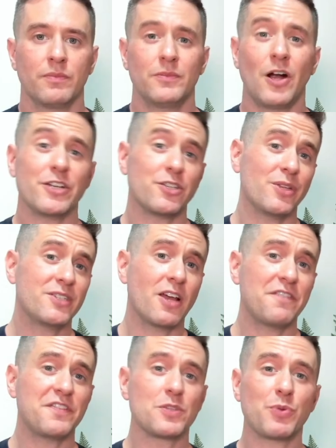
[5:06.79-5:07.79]
All right, so this
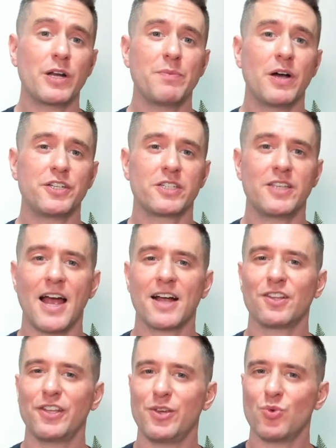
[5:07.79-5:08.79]
stuff is pretty much
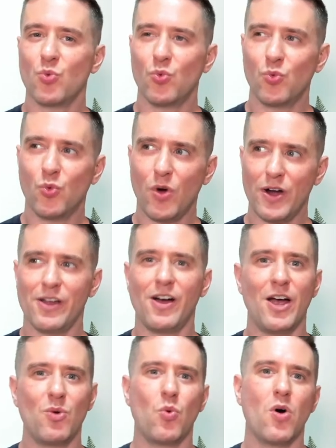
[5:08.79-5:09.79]
exactly what
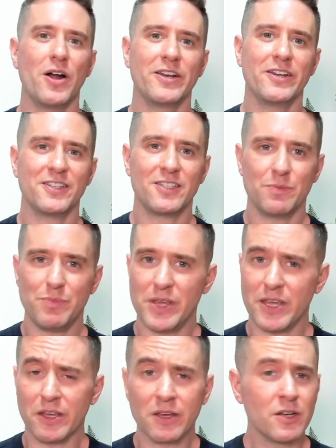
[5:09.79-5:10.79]
I wanted it to
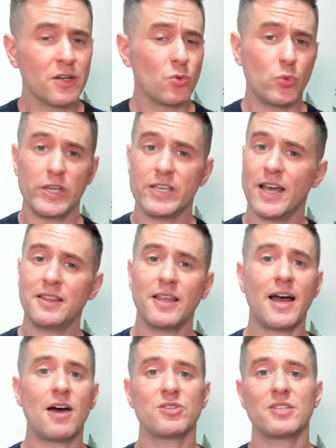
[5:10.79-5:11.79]
be. We get
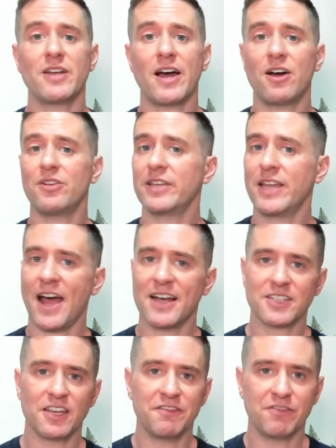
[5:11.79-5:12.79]
the house style, the
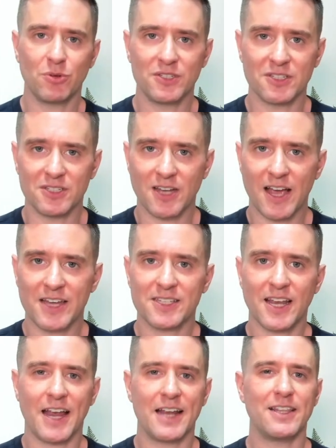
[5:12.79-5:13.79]
cask influence is
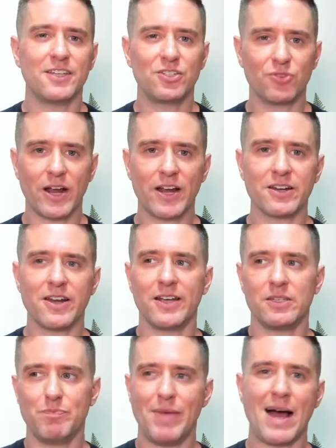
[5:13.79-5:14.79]
nice, and they strike a
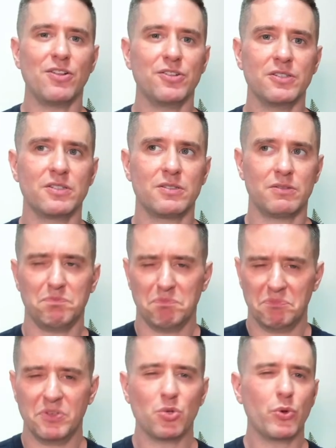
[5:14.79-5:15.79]
nice balance
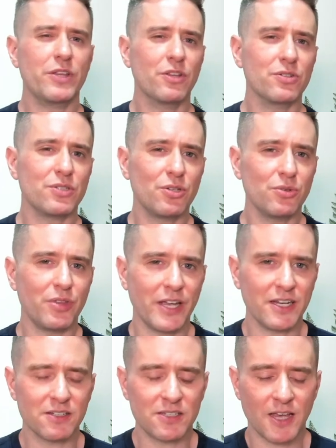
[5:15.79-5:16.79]
between those two
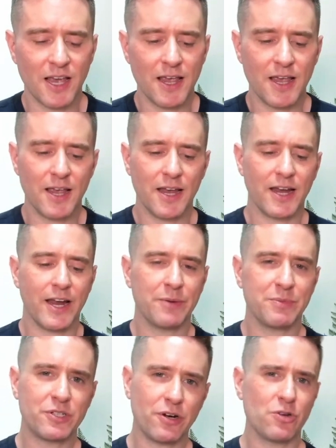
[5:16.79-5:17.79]
things. And
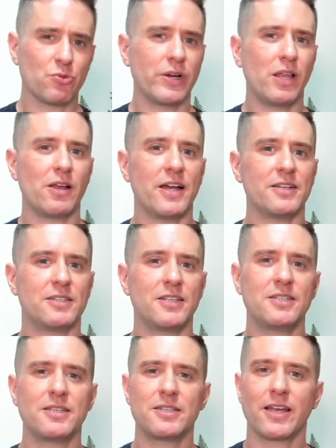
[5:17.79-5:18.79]
I'm starting to realize
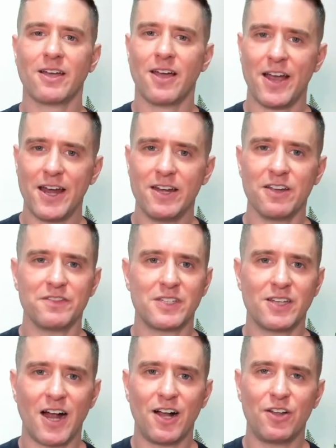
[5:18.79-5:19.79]
this is the kind of
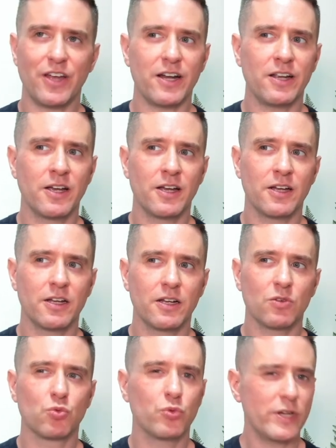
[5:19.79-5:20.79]
style that
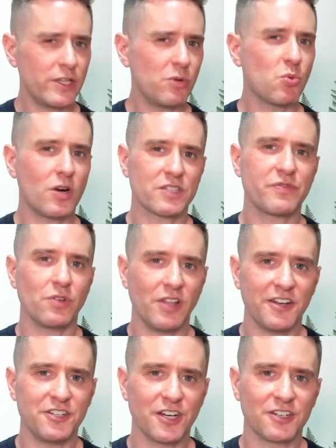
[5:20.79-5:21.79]
really works for
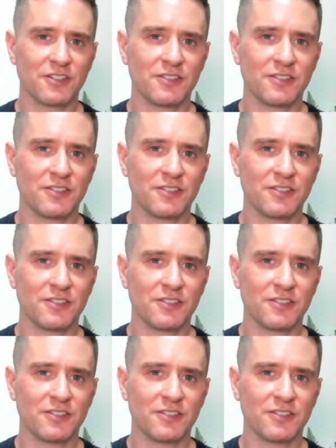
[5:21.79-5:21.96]
Legic.